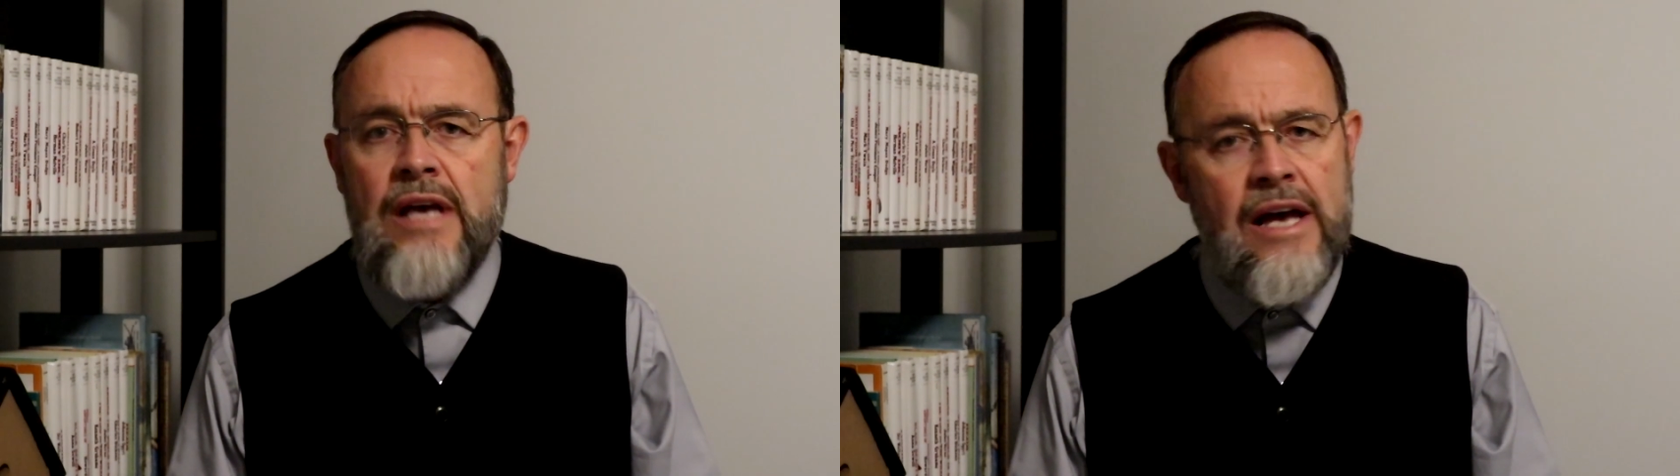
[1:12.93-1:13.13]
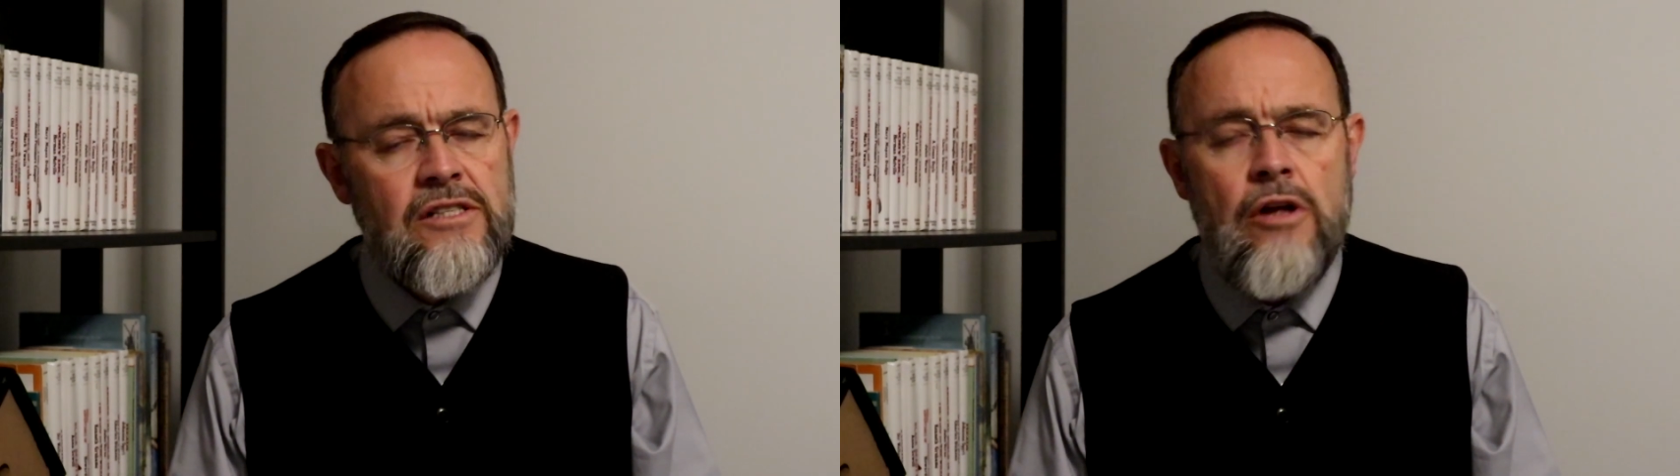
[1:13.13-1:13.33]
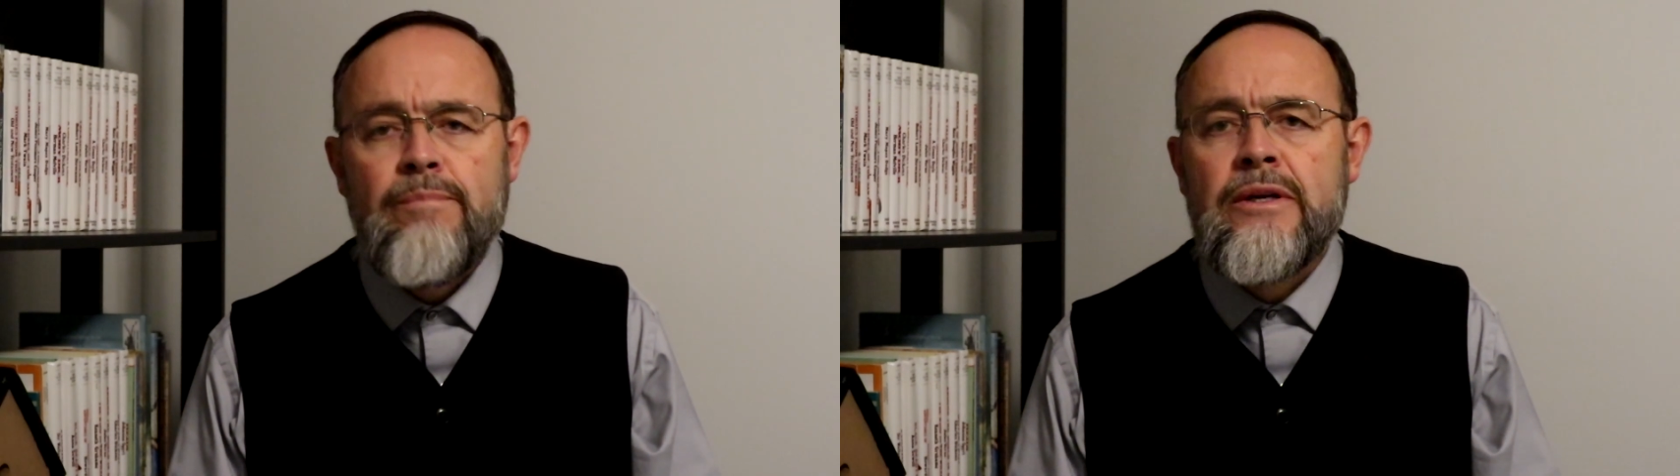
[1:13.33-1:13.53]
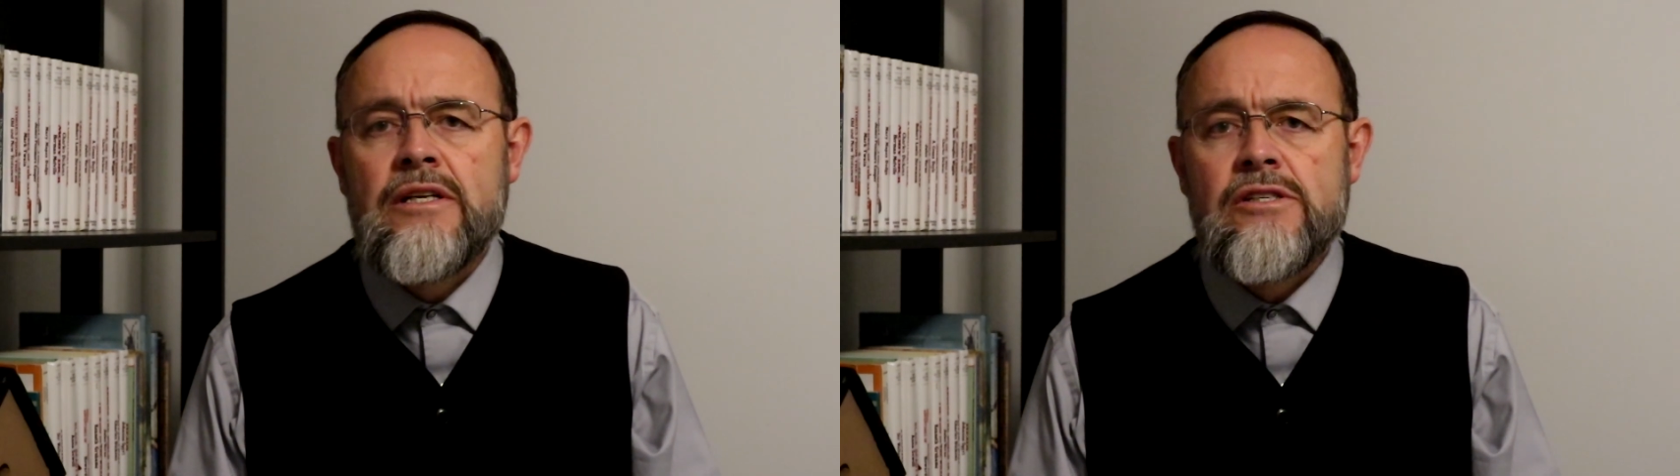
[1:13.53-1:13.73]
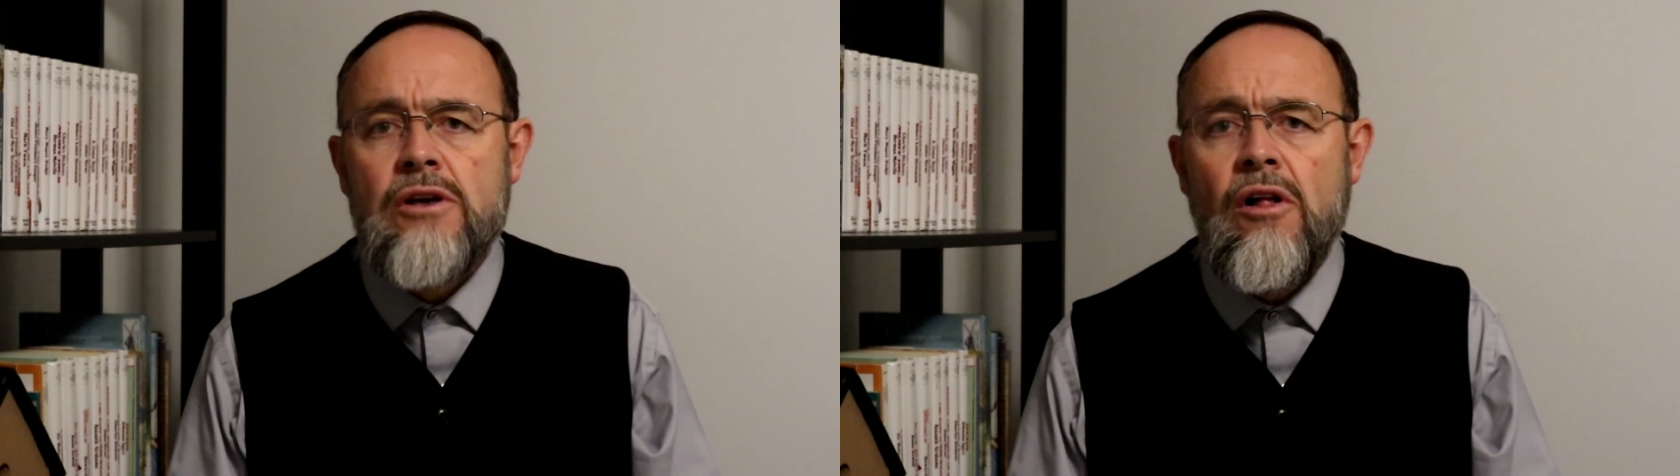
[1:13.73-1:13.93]
has not been
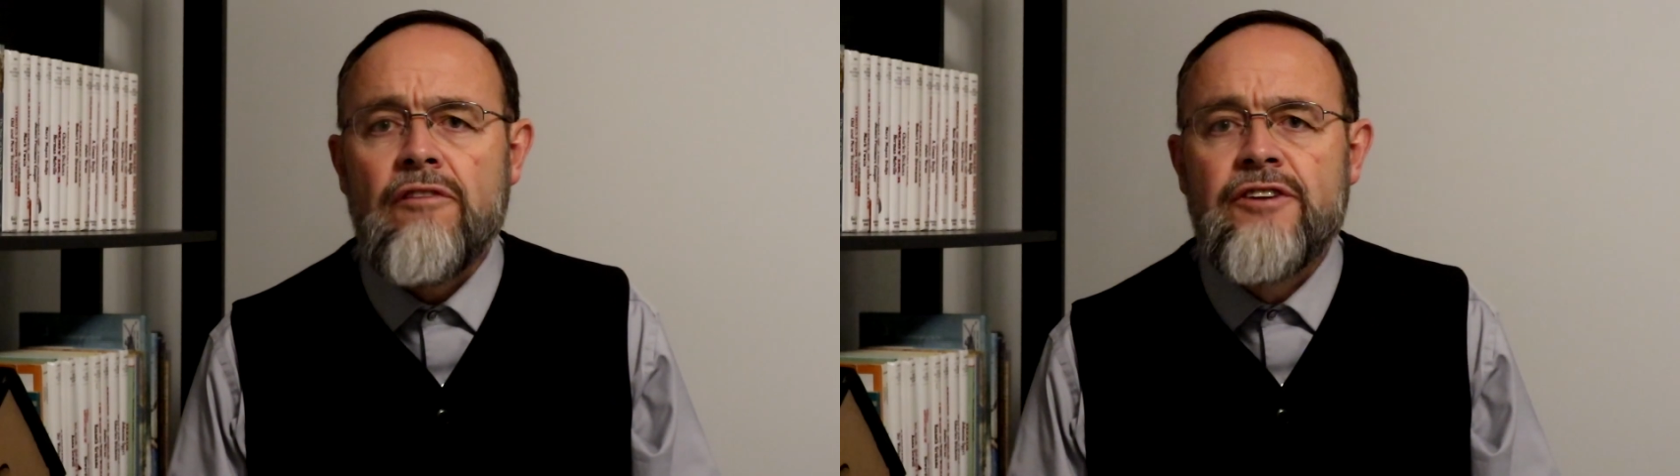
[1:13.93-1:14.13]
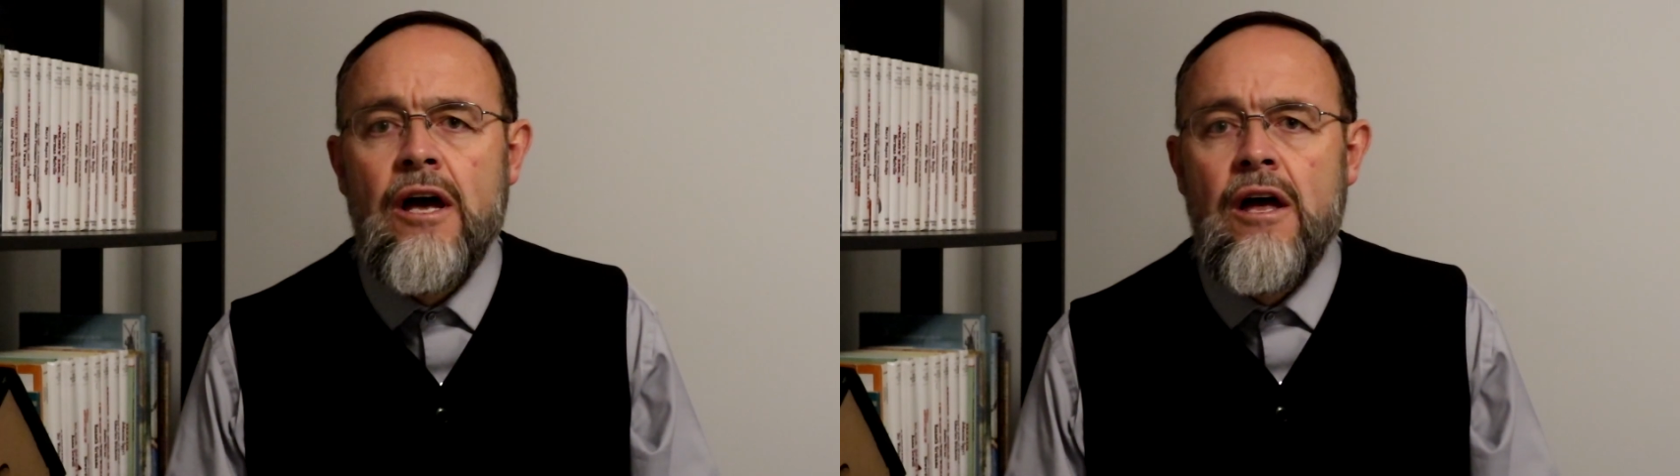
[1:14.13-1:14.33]
dissolved.